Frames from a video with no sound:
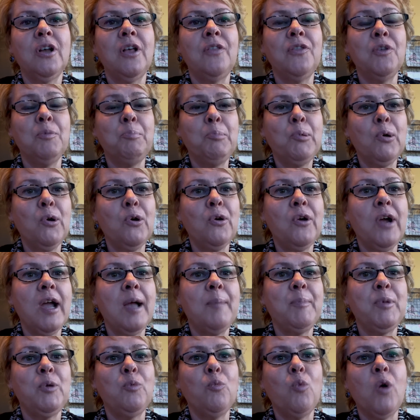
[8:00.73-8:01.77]
the
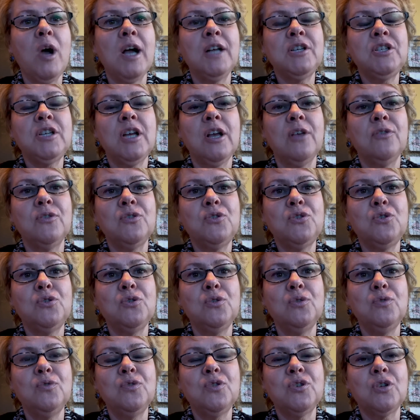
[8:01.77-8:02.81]
program and watch how the
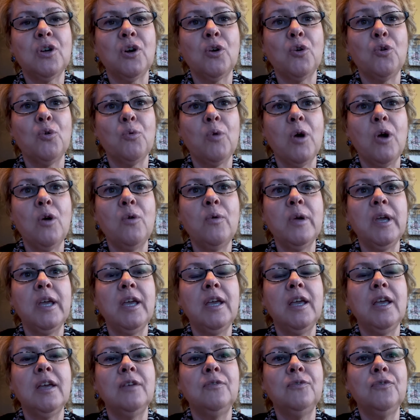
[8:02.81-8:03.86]
students are
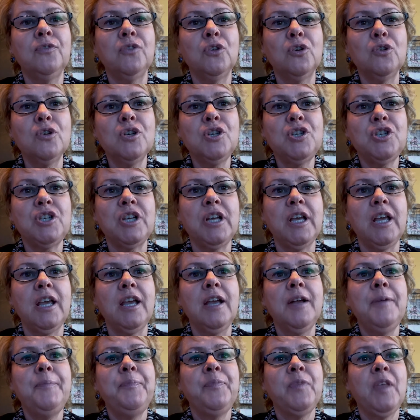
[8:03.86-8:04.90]
growing and flourishing
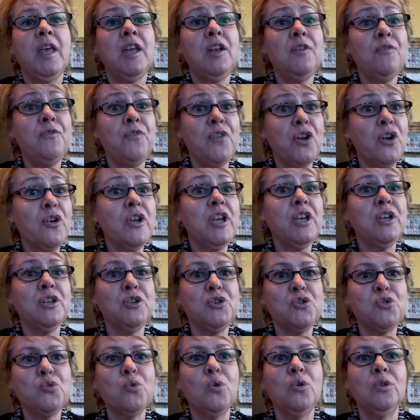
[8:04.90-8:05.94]
in a very
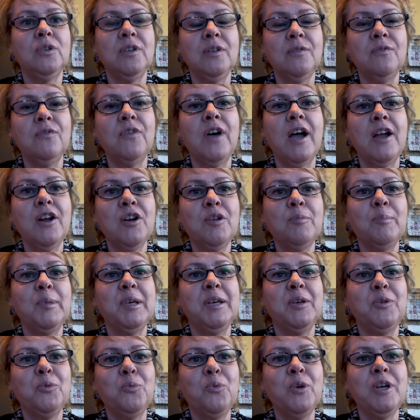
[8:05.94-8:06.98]
controlled
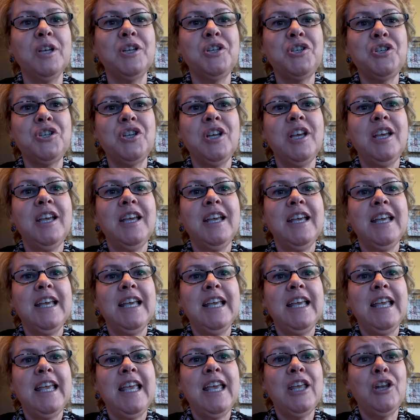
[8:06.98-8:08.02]
environment, which
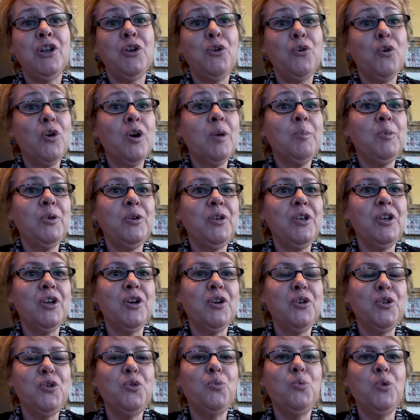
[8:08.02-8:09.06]
in a normal year
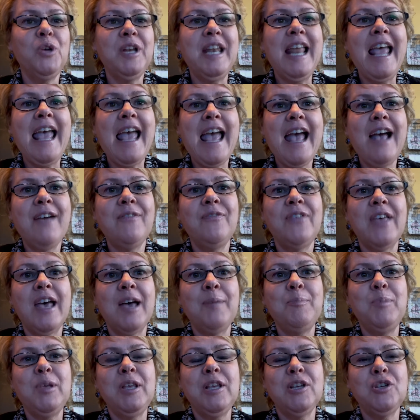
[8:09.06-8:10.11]
you wouldn't have
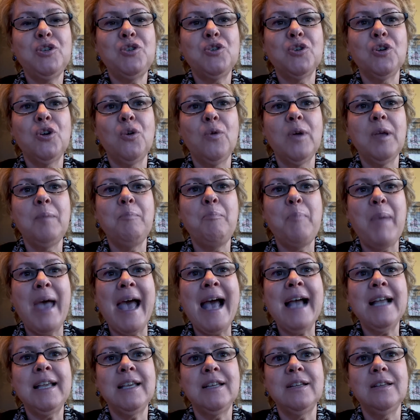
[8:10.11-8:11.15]
that because you're going
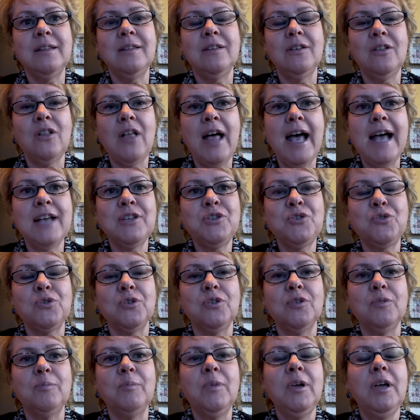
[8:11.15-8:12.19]
back into the
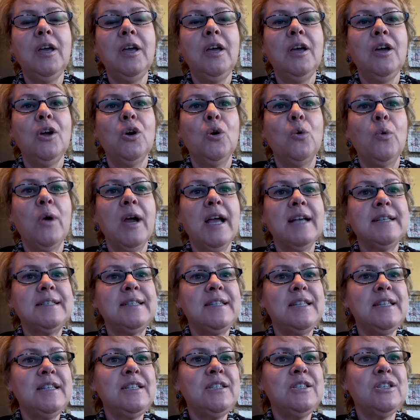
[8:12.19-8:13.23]
classroom. Whereas
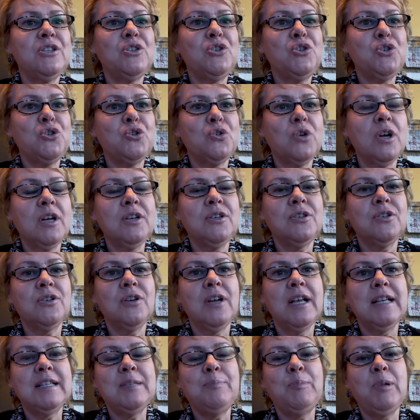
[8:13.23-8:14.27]
this instructor
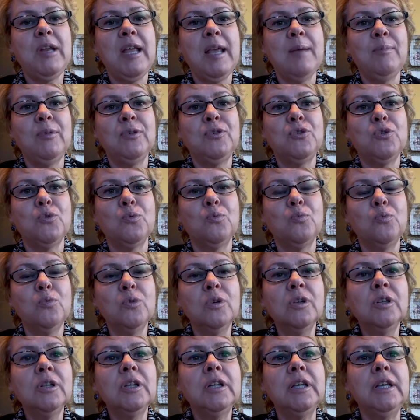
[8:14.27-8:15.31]
has been able to
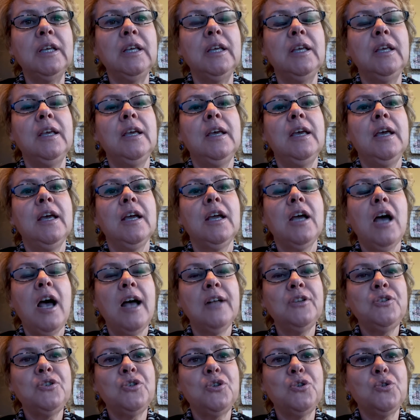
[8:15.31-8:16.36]
really
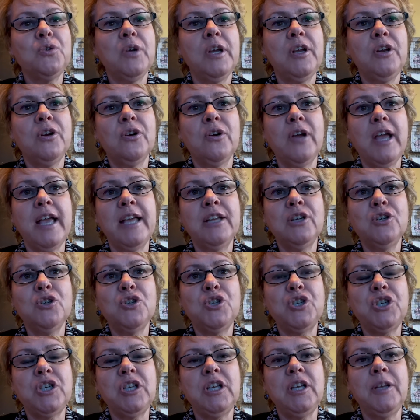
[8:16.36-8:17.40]
concentrate her
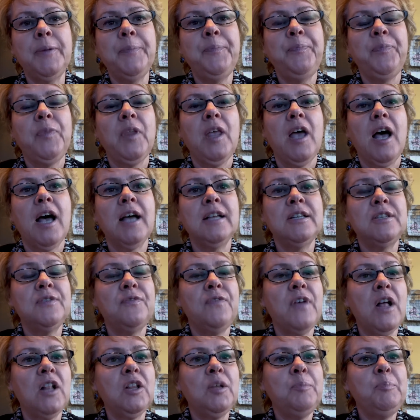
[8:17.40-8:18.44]
energy on
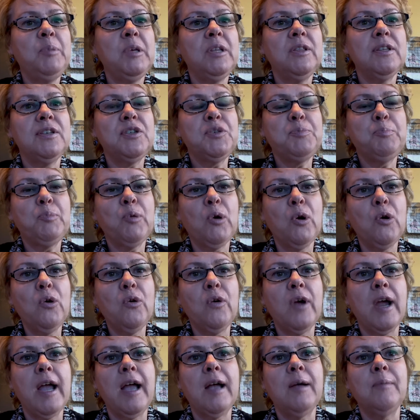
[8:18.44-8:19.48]
developing this
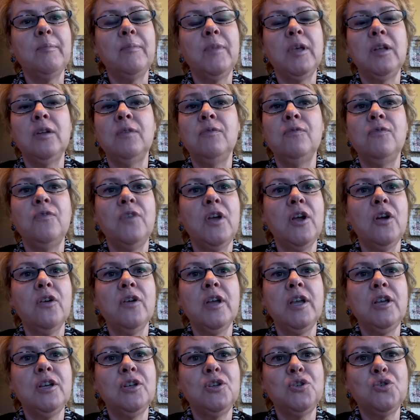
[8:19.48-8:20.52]
program in a very
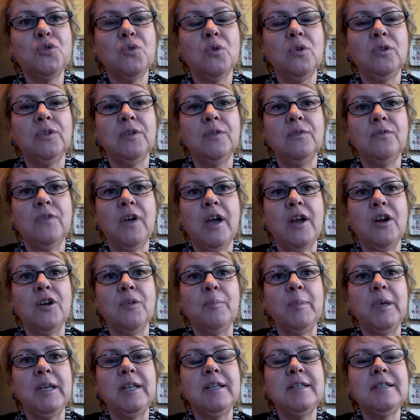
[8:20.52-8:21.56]
controlled
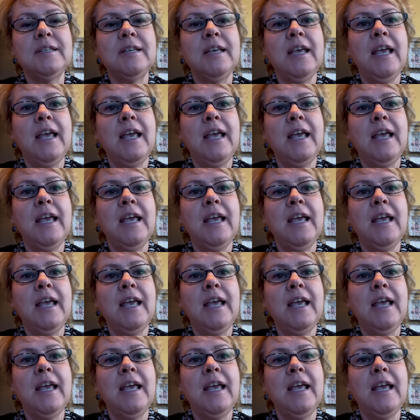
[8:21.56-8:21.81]
environment